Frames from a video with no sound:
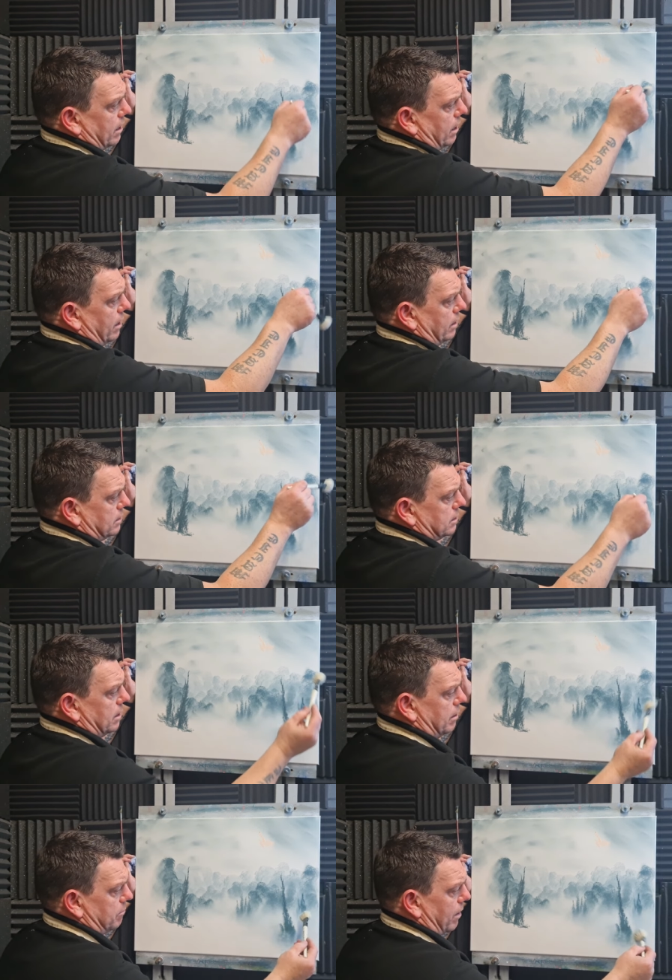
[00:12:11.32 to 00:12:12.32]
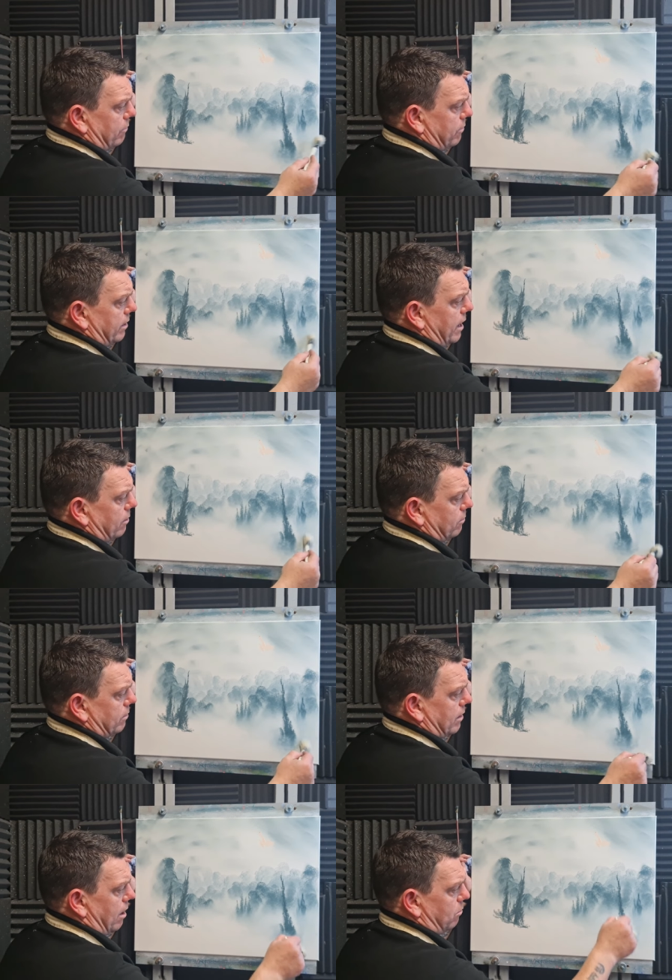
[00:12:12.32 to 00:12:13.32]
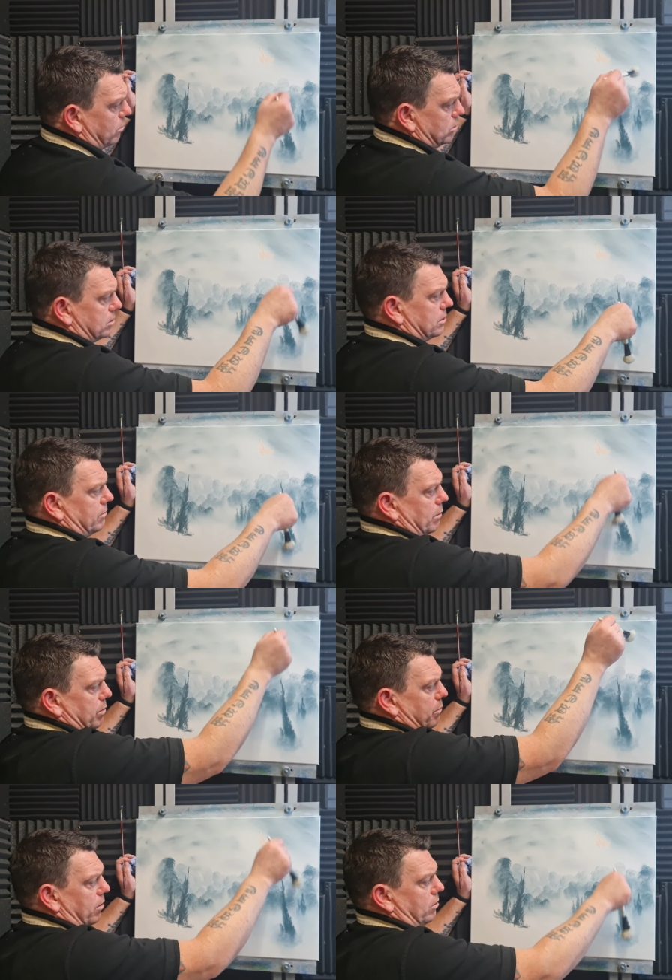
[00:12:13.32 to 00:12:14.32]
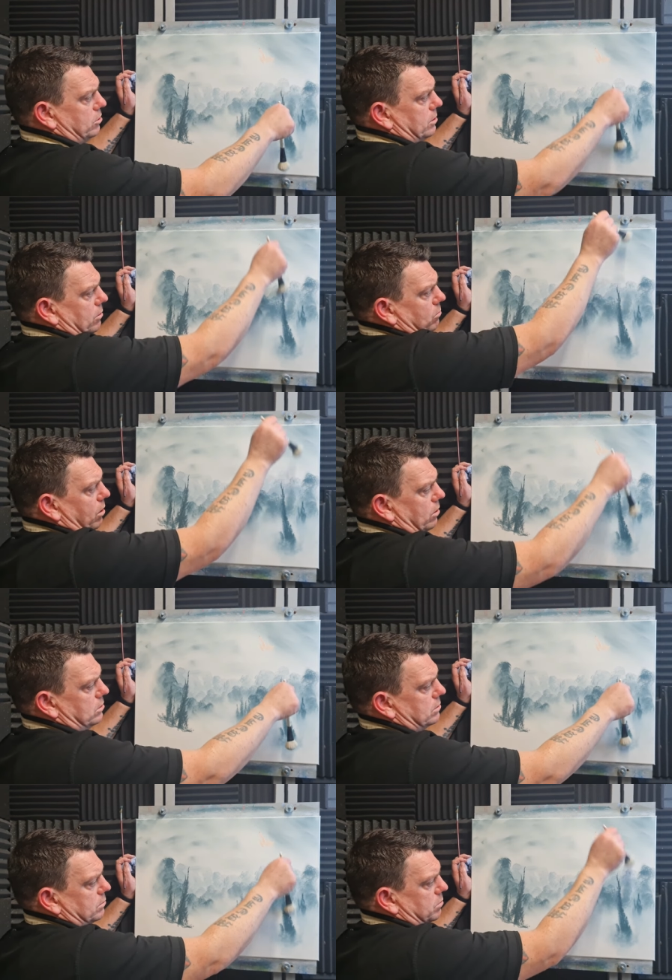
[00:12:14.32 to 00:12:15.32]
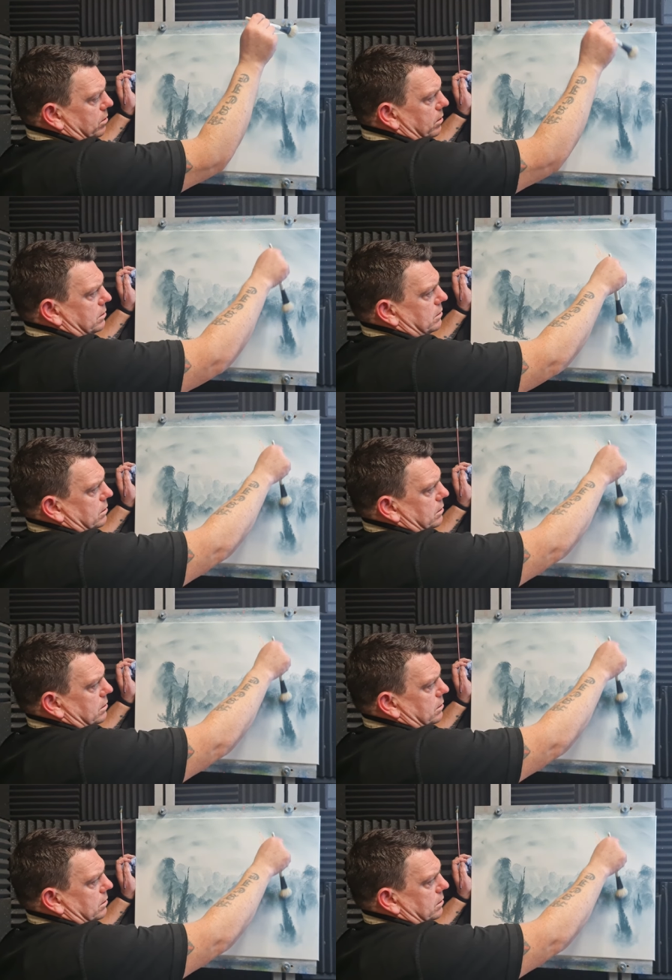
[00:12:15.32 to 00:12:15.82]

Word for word: And I forget how much of the proportion it was, but it,